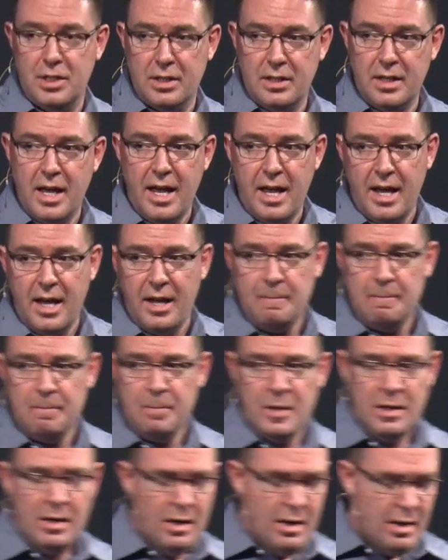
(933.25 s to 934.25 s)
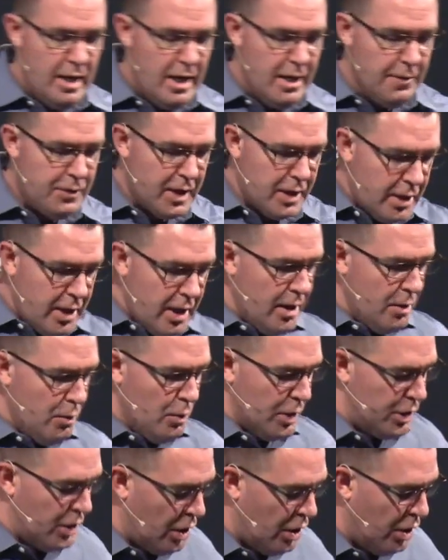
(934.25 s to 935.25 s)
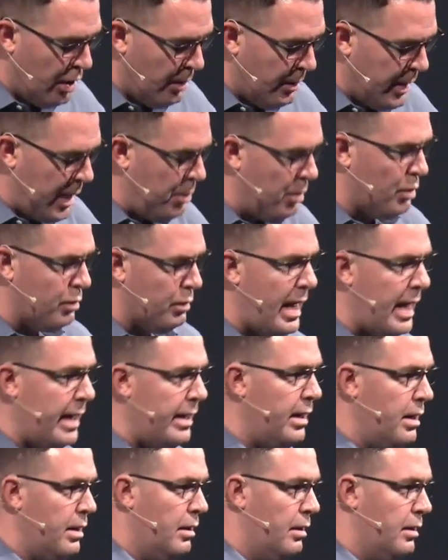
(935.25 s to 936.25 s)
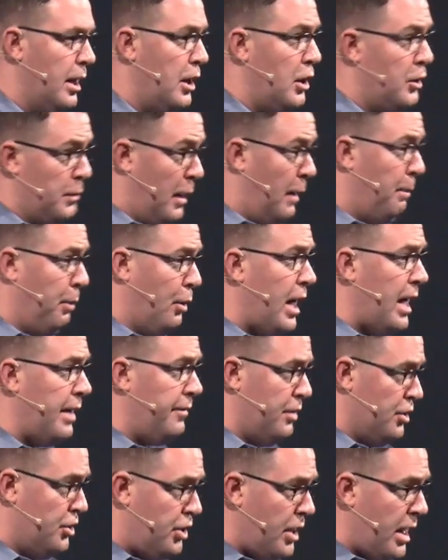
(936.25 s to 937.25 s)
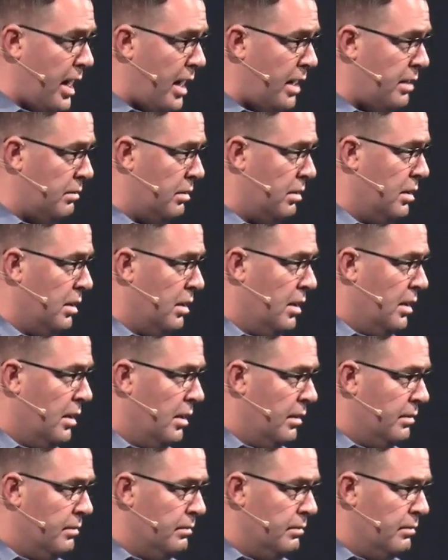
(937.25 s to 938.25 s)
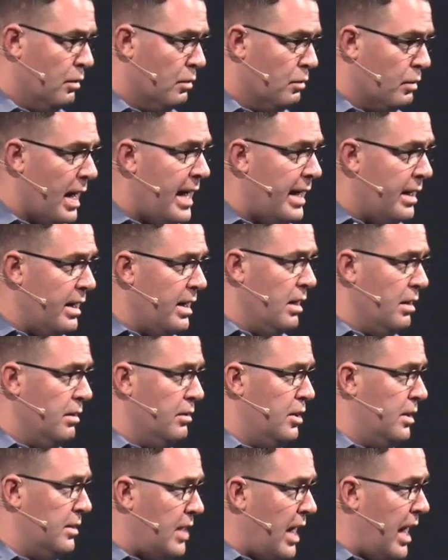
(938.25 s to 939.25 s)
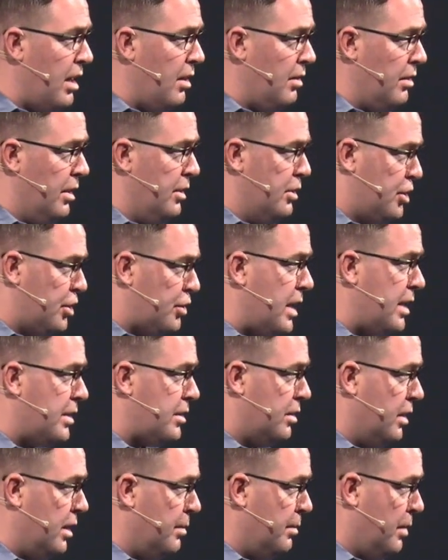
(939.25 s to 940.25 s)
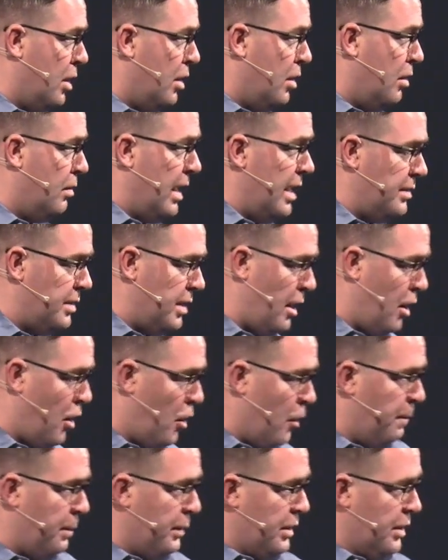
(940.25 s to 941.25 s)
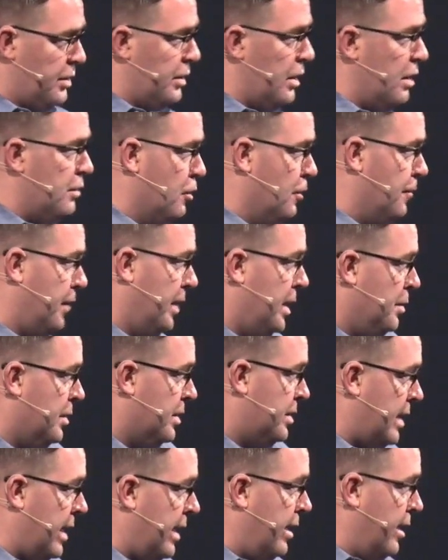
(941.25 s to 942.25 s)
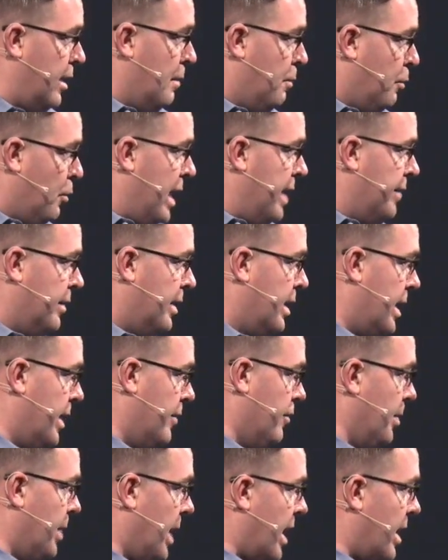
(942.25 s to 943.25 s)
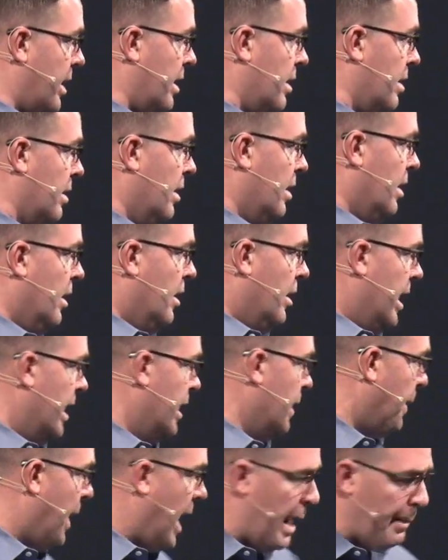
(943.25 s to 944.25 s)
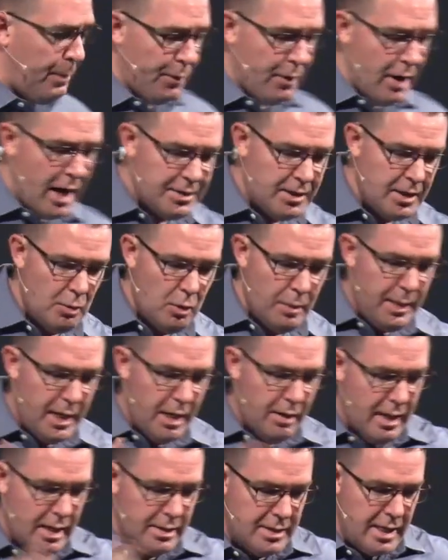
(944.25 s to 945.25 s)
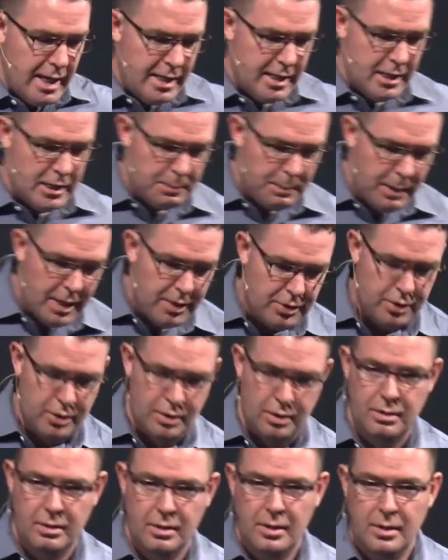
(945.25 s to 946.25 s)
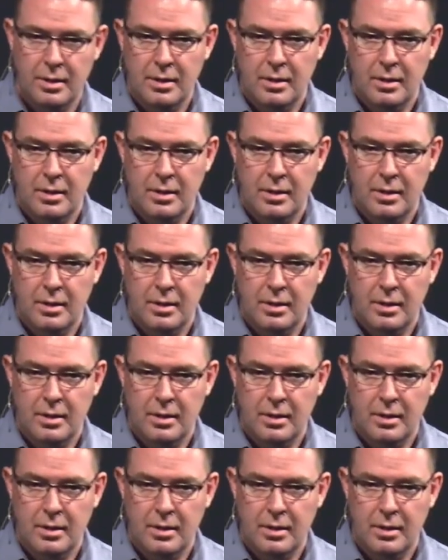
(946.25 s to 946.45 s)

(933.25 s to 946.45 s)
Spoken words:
to today, if the king would come, he would ride in on like a private jet, ride in town on a stretch limo as he opened the sunroof and he was standing up waving at everybody, and the paparazzi would be around taking his picture.